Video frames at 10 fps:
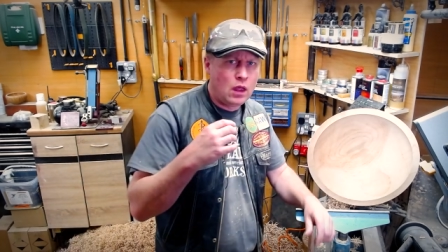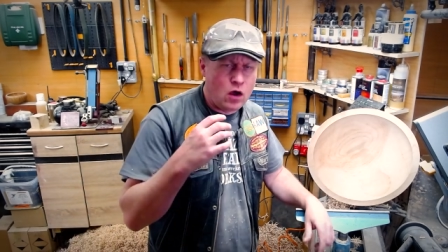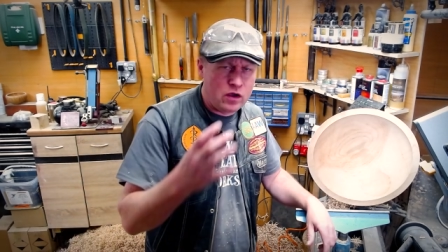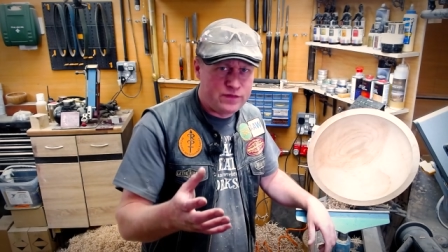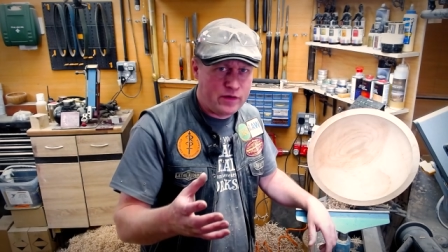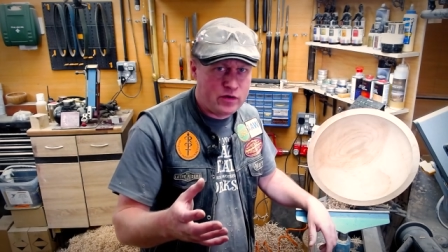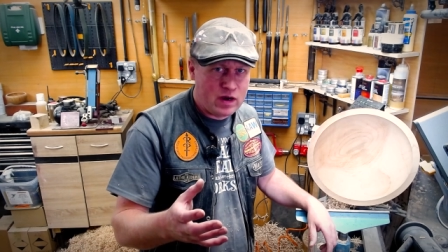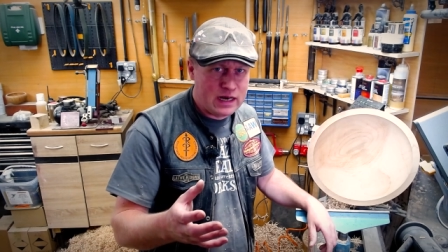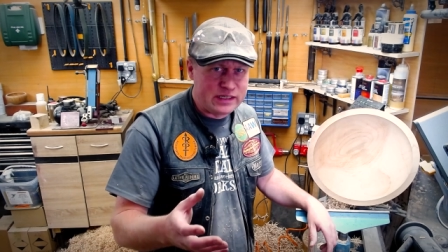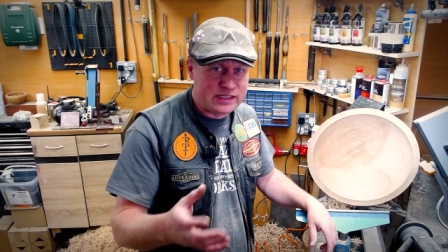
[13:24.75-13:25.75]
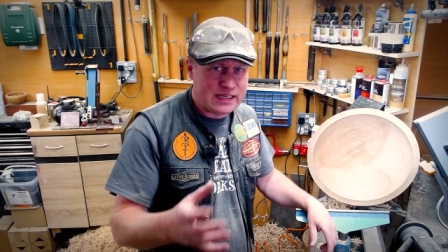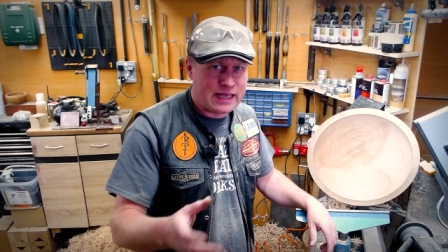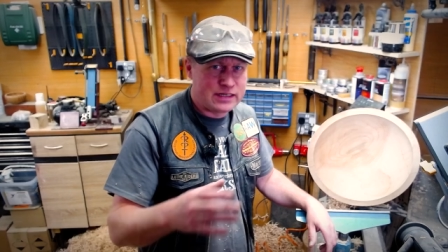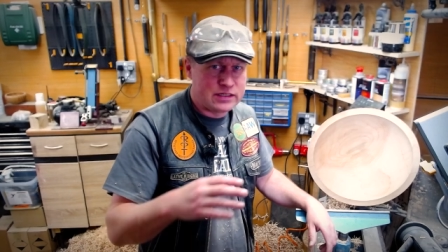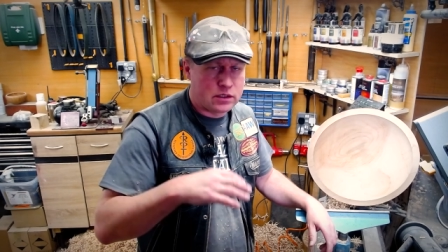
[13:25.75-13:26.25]
I very rarely
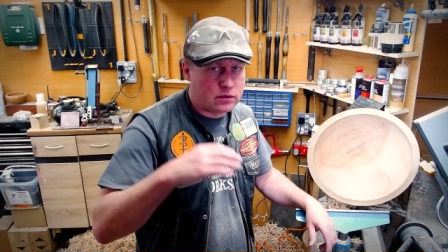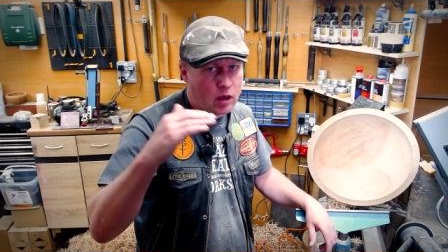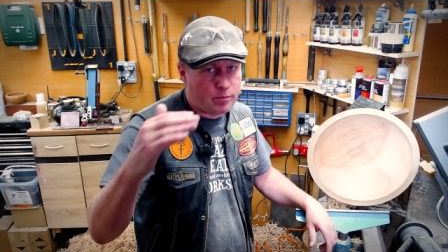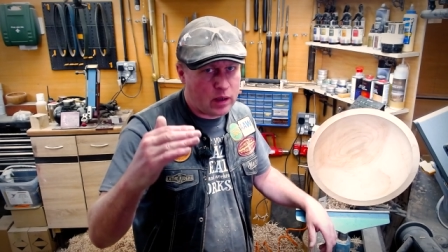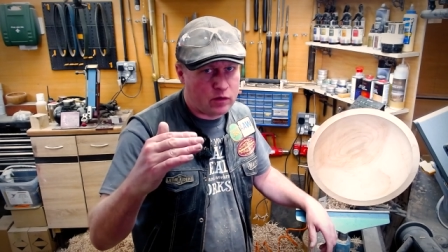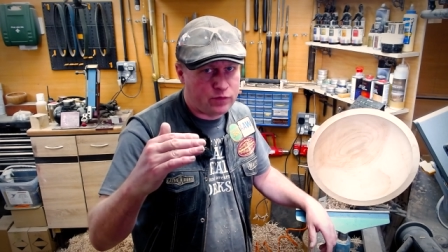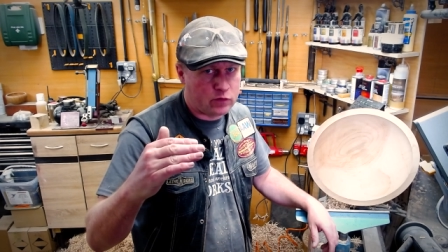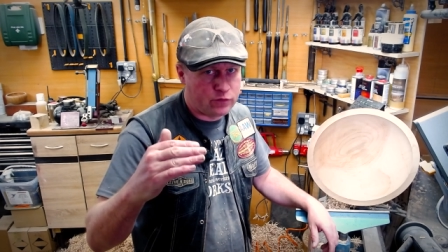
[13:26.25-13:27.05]
sand above